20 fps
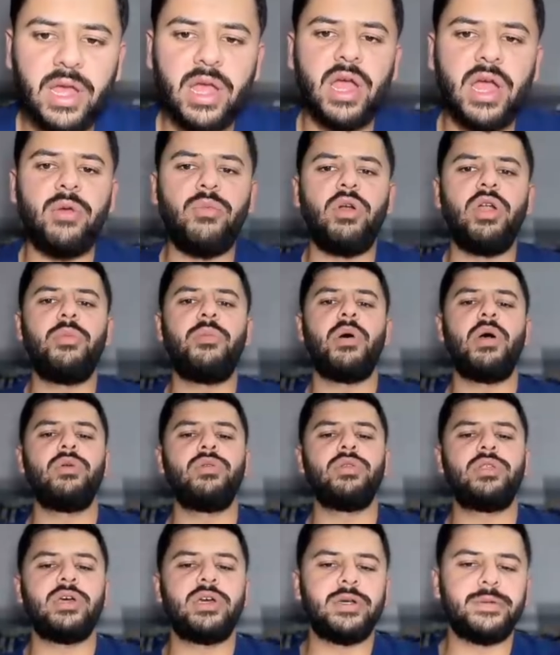And what
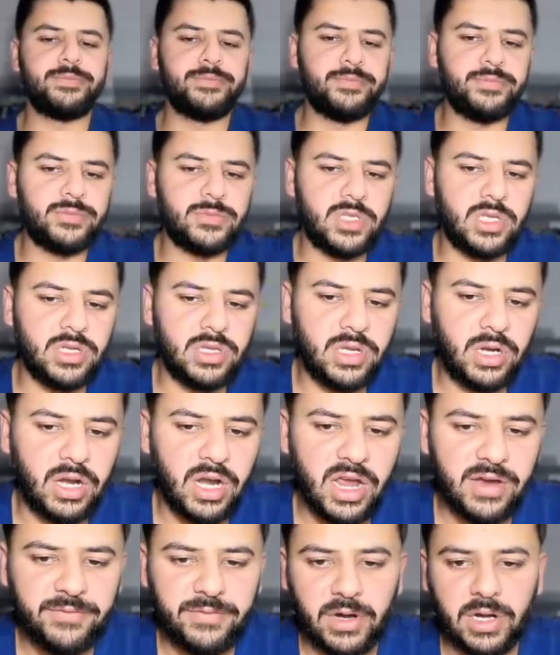about the
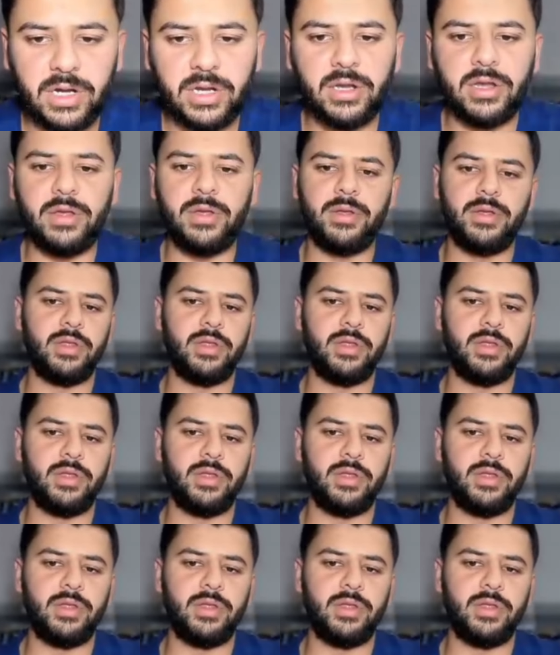Klinefelter?